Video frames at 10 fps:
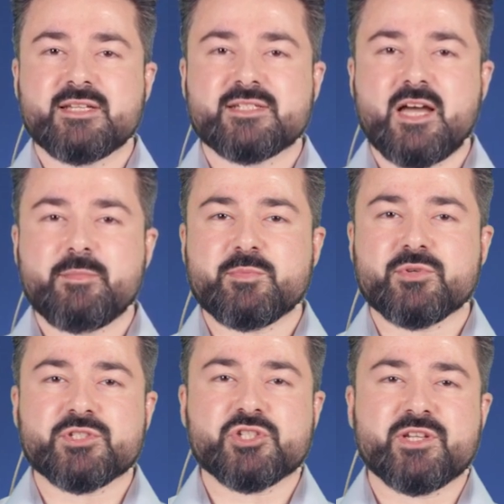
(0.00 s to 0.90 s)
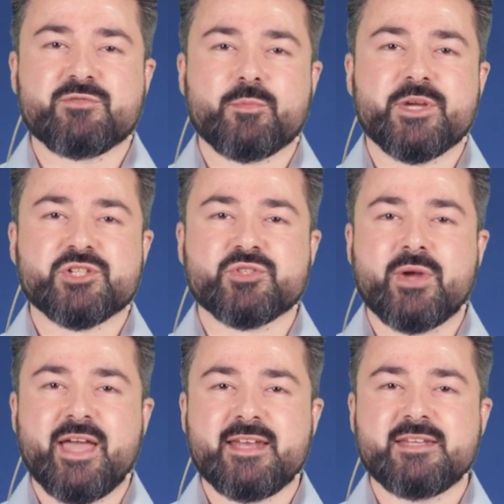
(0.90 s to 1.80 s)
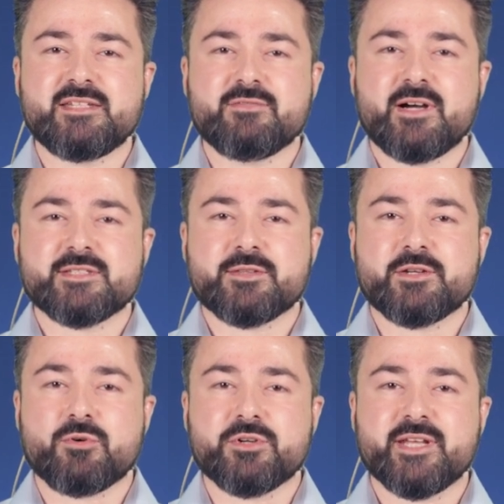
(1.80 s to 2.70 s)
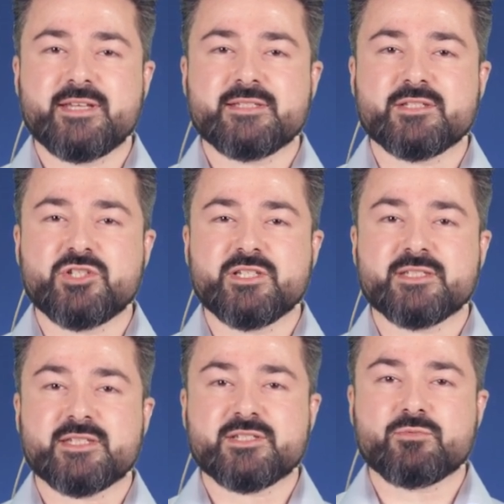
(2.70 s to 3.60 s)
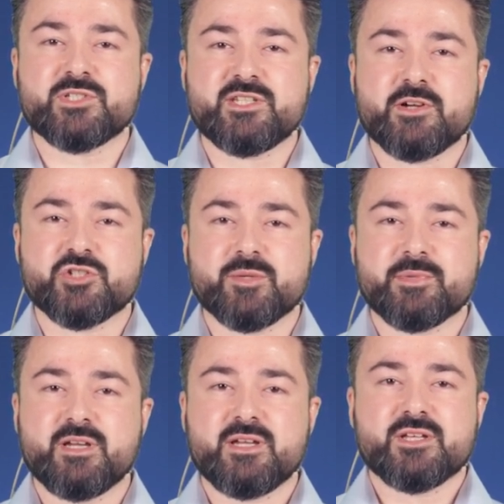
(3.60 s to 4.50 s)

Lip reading: time and position information to any device that contains a GNSS receiver chip,